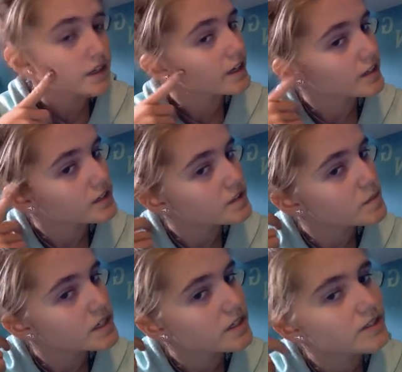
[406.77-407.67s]
like, I used
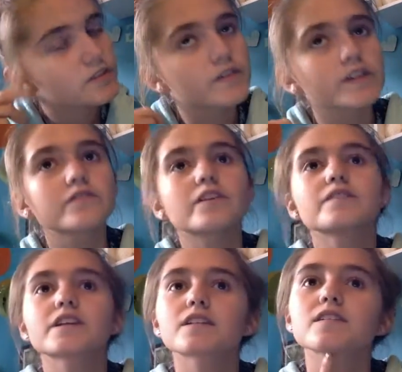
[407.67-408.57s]
to be a huge fan of
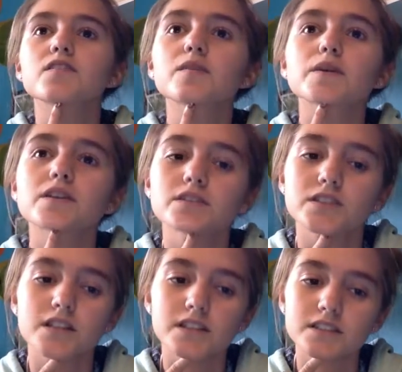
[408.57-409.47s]
5 Seconds of
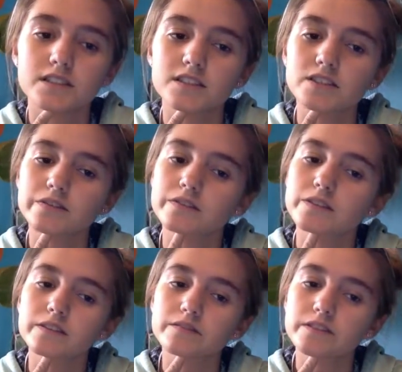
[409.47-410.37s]
Summers, and so
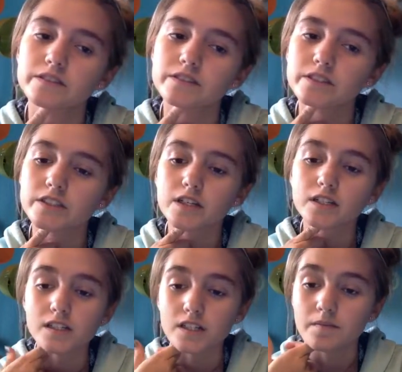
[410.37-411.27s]
I went to their
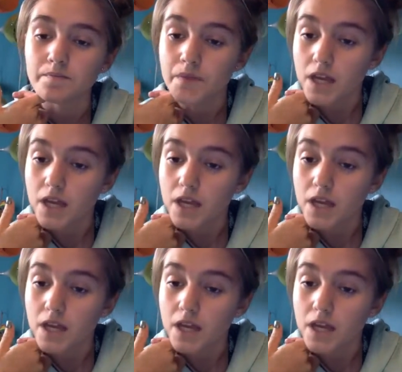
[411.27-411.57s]
concert.